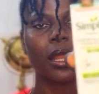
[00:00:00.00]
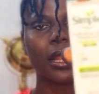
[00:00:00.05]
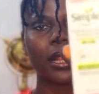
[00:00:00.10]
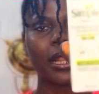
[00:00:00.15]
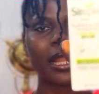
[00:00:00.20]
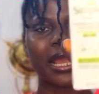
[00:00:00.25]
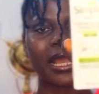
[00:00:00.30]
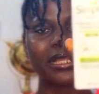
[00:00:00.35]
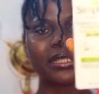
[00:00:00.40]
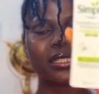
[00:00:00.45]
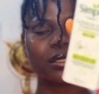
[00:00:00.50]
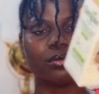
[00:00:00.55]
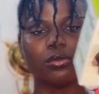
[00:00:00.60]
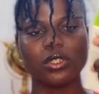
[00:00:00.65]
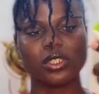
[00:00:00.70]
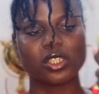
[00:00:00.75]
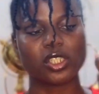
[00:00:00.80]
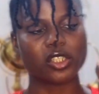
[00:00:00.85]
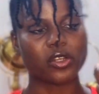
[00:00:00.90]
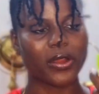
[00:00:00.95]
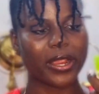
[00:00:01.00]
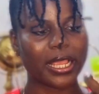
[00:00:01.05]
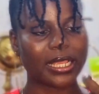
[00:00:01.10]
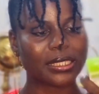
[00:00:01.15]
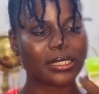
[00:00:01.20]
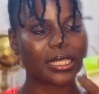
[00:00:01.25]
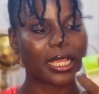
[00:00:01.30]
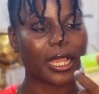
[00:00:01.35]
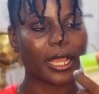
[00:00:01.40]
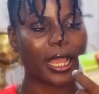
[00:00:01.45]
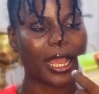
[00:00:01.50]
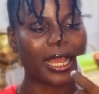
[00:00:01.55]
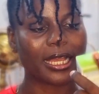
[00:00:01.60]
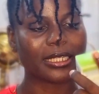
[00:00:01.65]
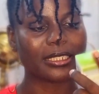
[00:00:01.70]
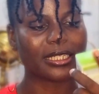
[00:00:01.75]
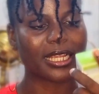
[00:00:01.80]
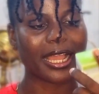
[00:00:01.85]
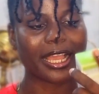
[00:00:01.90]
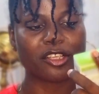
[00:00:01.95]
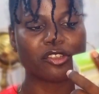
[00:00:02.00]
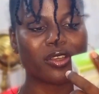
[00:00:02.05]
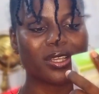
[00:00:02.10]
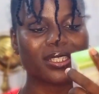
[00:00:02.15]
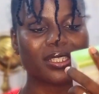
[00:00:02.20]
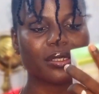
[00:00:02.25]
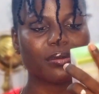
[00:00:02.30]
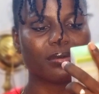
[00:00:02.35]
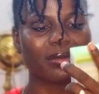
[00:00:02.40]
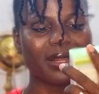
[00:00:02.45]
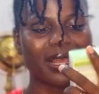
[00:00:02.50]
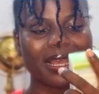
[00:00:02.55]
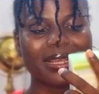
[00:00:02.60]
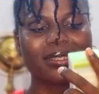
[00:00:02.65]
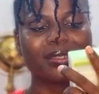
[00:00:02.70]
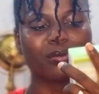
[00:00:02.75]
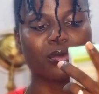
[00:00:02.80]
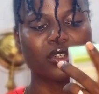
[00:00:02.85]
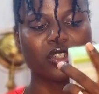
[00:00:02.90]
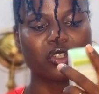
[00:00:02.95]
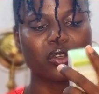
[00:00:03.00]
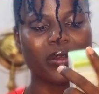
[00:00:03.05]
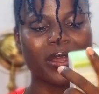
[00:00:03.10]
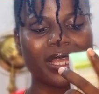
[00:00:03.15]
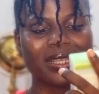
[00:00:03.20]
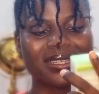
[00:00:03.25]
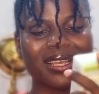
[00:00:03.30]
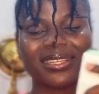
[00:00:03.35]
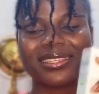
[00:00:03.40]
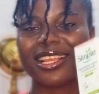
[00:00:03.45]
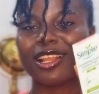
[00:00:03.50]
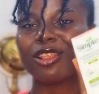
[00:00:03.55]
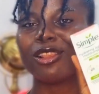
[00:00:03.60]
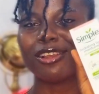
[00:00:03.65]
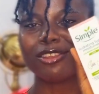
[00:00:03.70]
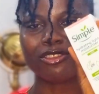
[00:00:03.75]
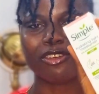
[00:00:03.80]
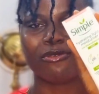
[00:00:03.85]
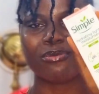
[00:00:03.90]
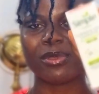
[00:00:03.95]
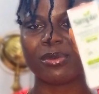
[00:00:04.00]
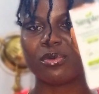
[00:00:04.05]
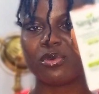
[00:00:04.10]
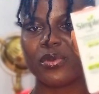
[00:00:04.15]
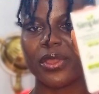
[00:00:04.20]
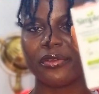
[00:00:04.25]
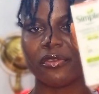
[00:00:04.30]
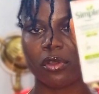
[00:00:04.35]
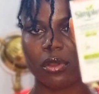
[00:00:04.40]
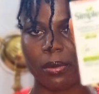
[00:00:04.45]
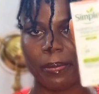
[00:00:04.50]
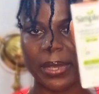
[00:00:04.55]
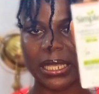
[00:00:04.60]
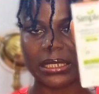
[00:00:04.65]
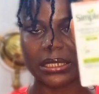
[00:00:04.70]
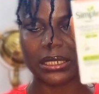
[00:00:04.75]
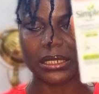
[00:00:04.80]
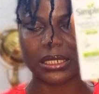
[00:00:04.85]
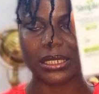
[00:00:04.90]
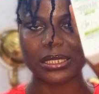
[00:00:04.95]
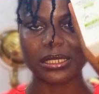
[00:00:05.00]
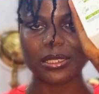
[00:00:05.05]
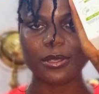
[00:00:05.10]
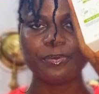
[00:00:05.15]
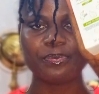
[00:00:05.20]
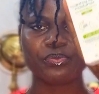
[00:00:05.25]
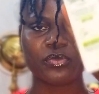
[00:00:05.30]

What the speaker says: Light Moisturizer and Hydrating Light Moisturizer. And a lot of people were recommending it.